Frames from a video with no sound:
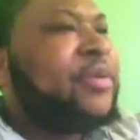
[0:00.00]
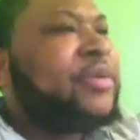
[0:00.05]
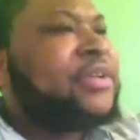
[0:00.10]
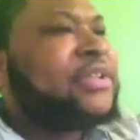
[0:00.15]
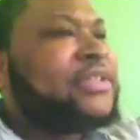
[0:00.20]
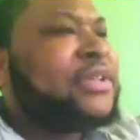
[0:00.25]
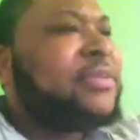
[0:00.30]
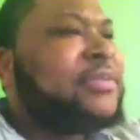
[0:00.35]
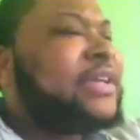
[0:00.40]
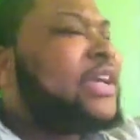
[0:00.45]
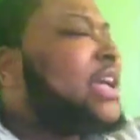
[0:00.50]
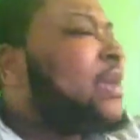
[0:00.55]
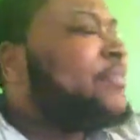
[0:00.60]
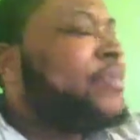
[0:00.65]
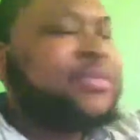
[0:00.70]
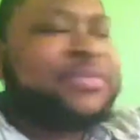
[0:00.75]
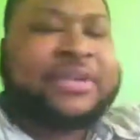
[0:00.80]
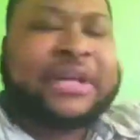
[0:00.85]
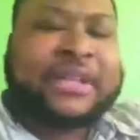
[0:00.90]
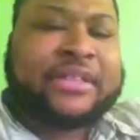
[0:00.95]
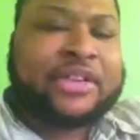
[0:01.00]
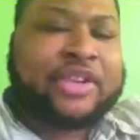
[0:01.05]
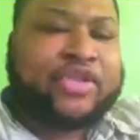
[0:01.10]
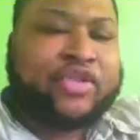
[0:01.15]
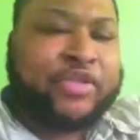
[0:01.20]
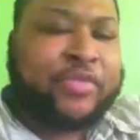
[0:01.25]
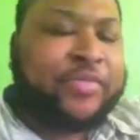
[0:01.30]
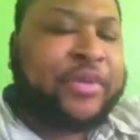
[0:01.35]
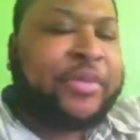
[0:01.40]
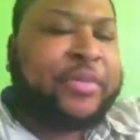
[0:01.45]
Sometimes people like to
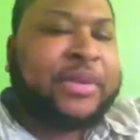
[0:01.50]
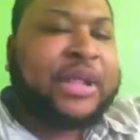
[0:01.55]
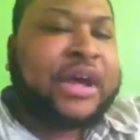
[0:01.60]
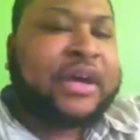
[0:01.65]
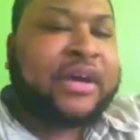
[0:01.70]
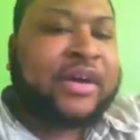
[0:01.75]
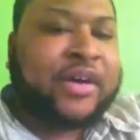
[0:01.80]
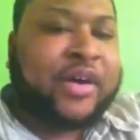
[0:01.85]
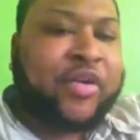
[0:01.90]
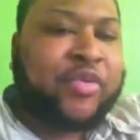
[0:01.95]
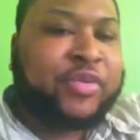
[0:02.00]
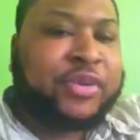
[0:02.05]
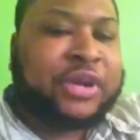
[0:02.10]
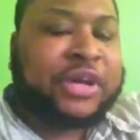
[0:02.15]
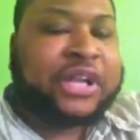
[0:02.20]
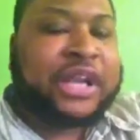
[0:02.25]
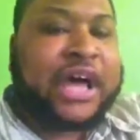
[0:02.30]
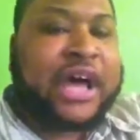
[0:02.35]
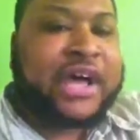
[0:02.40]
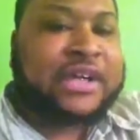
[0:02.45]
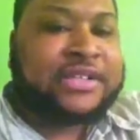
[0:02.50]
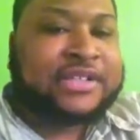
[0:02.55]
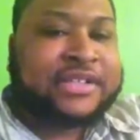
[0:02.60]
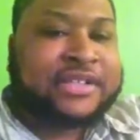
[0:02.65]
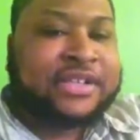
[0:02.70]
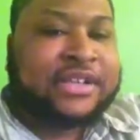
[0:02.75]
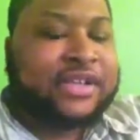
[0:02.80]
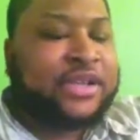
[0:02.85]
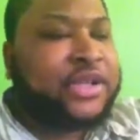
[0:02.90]
treat people like a coat in the closet.